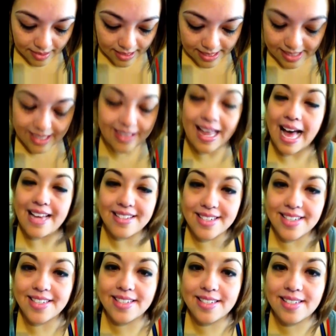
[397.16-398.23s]
his
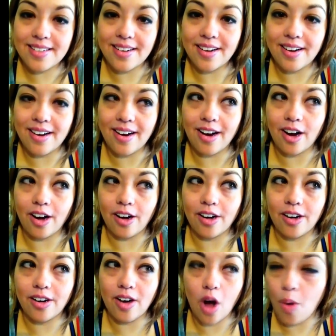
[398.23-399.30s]
classes
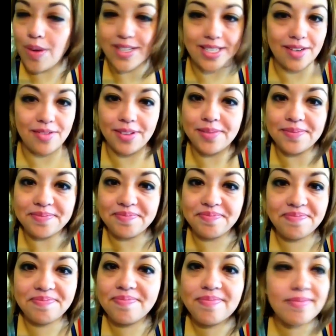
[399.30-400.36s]
are always different.
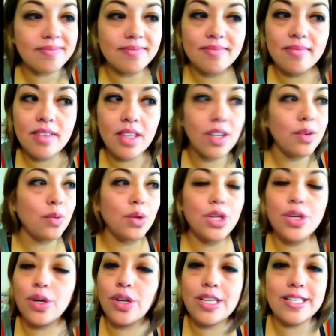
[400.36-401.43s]
When
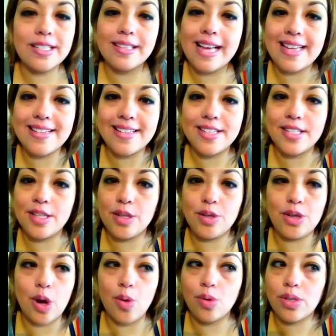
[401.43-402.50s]
you go to his classes, you
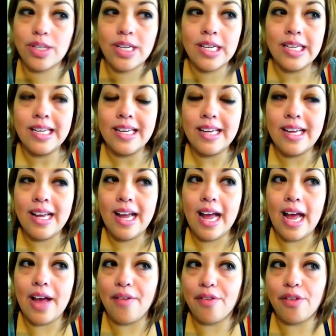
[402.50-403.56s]
don't
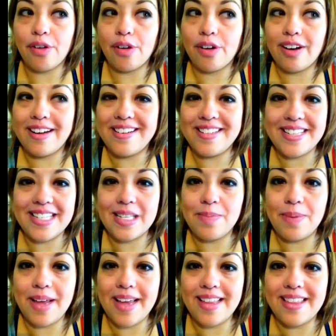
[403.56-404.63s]
ever
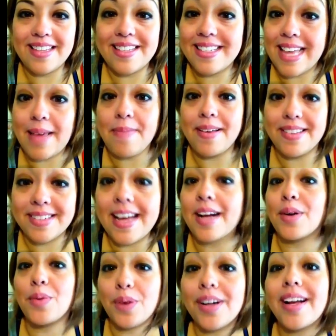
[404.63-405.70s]
anticipate the same
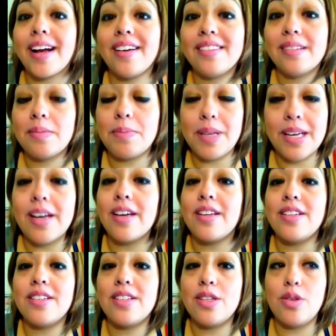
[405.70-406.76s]
exact workout,
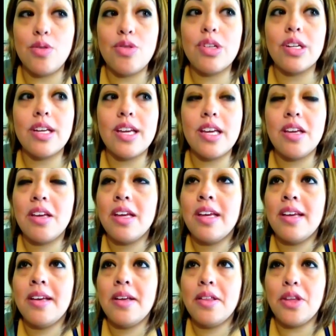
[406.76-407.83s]
because usually
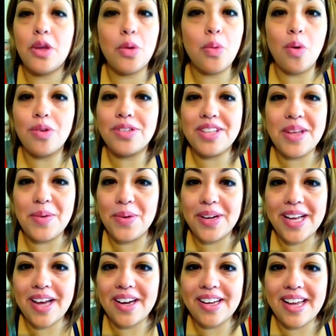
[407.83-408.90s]
you won't see that
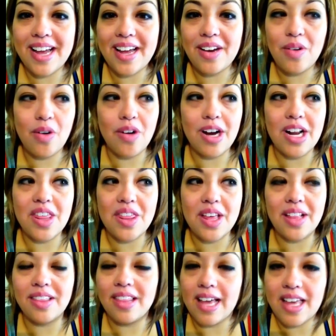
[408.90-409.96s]
workout again or
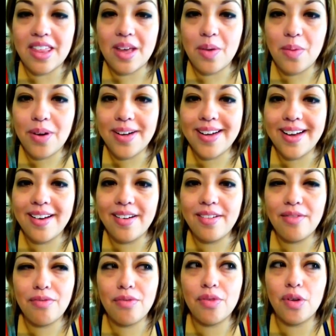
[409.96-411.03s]
anything like that workout
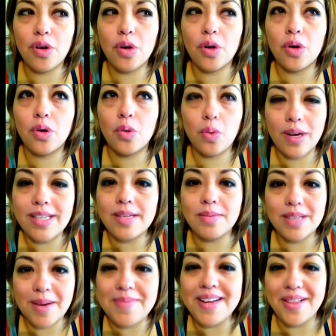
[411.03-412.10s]
for quite
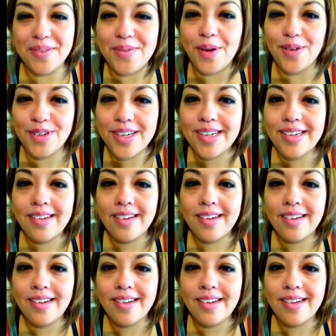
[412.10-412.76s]
some time down the road.